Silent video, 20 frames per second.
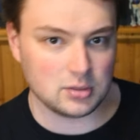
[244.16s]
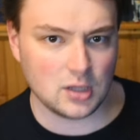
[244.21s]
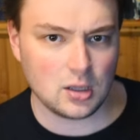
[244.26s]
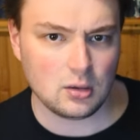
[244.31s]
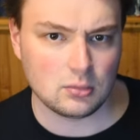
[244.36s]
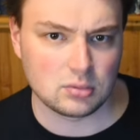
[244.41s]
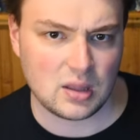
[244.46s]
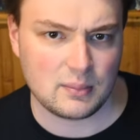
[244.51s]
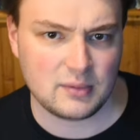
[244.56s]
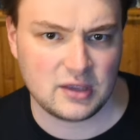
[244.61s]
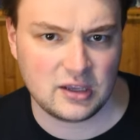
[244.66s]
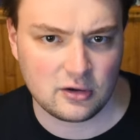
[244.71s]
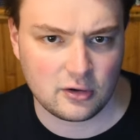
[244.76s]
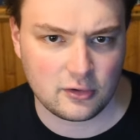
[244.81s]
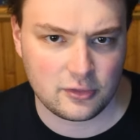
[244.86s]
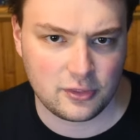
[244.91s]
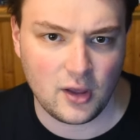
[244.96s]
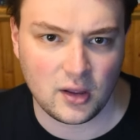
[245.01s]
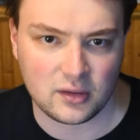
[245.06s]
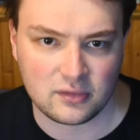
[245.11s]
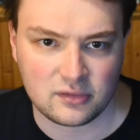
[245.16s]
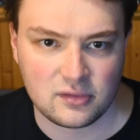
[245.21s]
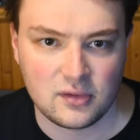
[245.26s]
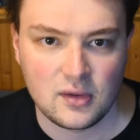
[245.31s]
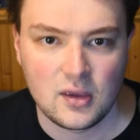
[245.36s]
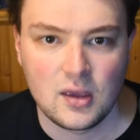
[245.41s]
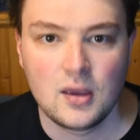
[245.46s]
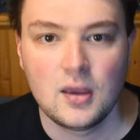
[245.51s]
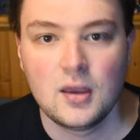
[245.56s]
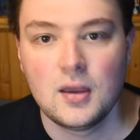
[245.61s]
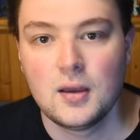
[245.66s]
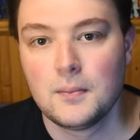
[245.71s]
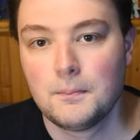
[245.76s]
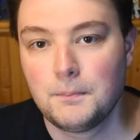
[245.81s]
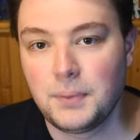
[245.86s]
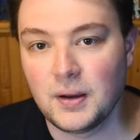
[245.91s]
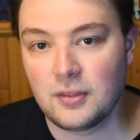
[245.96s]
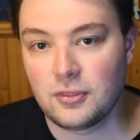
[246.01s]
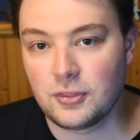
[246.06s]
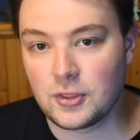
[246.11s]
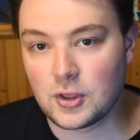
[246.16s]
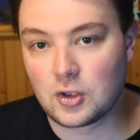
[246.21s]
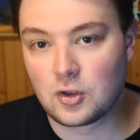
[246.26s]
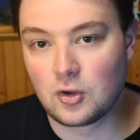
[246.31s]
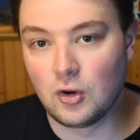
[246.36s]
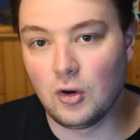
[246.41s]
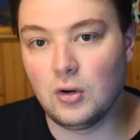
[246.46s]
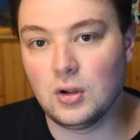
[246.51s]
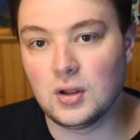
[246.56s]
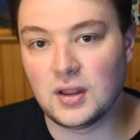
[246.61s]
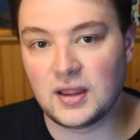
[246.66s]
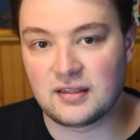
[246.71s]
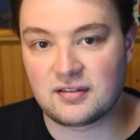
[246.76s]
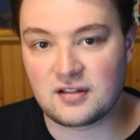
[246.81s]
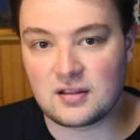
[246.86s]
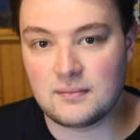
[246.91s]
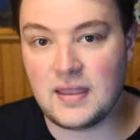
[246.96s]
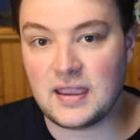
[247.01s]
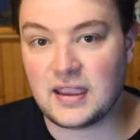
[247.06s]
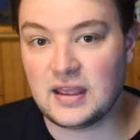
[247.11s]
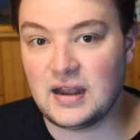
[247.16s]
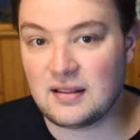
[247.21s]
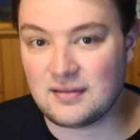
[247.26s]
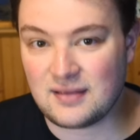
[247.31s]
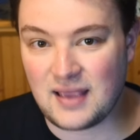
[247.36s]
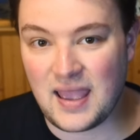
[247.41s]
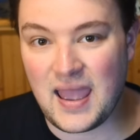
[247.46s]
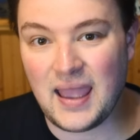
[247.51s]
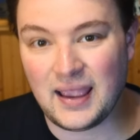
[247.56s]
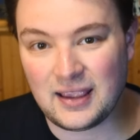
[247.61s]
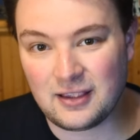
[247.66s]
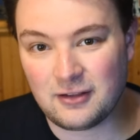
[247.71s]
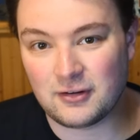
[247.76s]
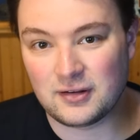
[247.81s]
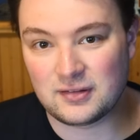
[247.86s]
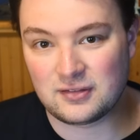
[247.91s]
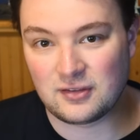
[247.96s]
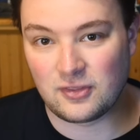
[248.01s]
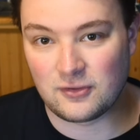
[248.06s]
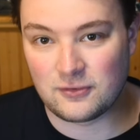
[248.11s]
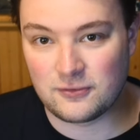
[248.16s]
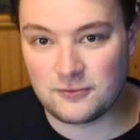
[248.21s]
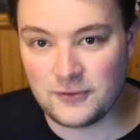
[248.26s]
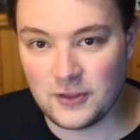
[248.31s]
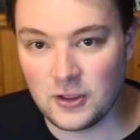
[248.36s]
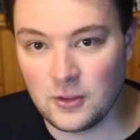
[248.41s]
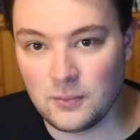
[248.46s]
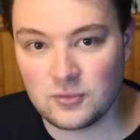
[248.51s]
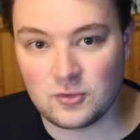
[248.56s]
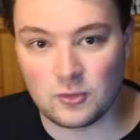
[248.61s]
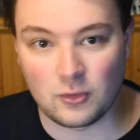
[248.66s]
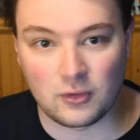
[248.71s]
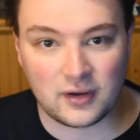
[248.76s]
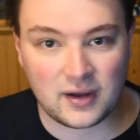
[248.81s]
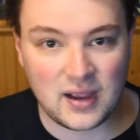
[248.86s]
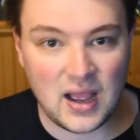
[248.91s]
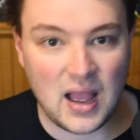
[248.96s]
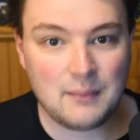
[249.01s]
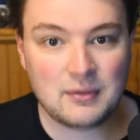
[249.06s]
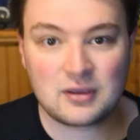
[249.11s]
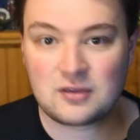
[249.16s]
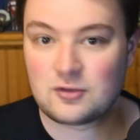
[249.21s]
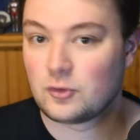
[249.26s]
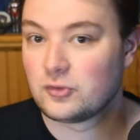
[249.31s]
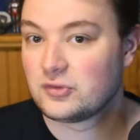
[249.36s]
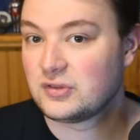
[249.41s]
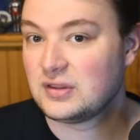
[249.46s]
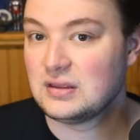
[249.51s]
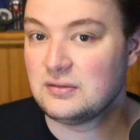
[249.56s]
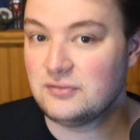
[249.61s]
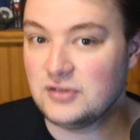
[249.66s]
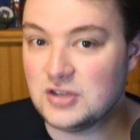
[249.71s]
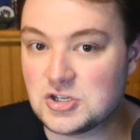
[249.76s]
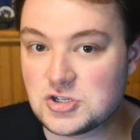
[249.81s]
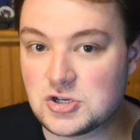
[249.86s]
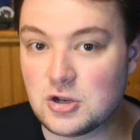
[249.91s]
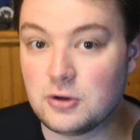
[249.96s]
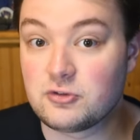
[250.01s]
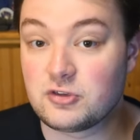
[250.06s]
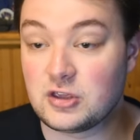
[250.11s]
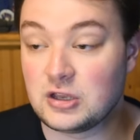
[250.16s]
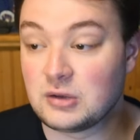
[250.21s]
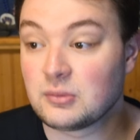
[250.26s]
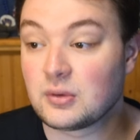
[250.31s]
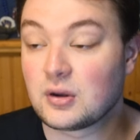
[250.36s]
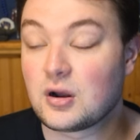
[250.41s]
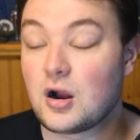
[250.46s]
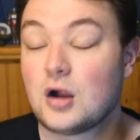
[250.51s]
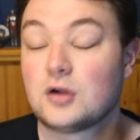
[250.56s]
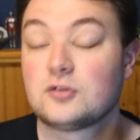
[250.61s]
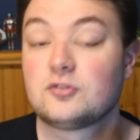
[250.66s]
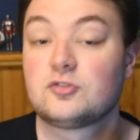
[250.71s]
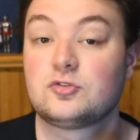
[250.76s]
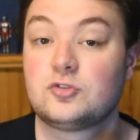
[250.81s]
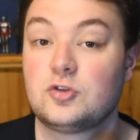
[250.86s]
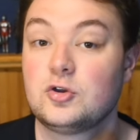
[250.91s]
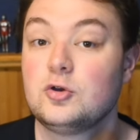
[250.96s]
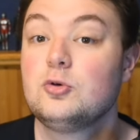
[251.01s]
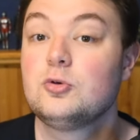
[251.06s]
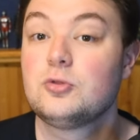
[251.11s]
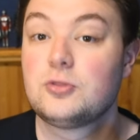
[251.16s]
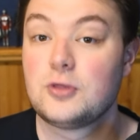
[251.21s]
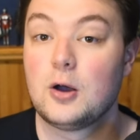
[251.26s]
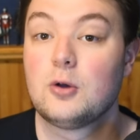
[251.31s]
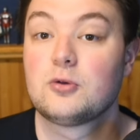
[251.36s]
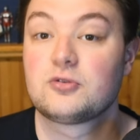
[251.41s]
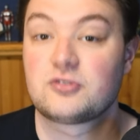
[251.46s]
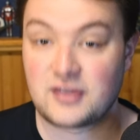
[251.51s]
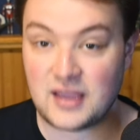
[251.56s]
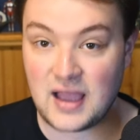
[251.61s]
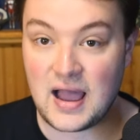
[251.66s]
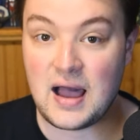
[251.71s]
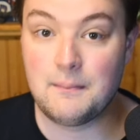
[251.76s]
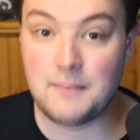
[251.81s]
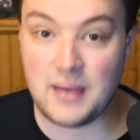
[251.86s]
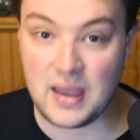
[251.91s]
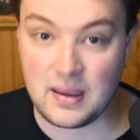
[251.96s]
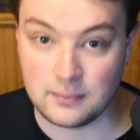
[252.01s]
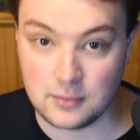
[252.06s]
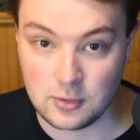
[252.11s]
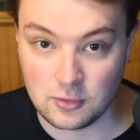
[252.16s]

below. Let me hear your thoughts. But the goal is to make it as accurate to the films or comics or TV shows in regards to those combat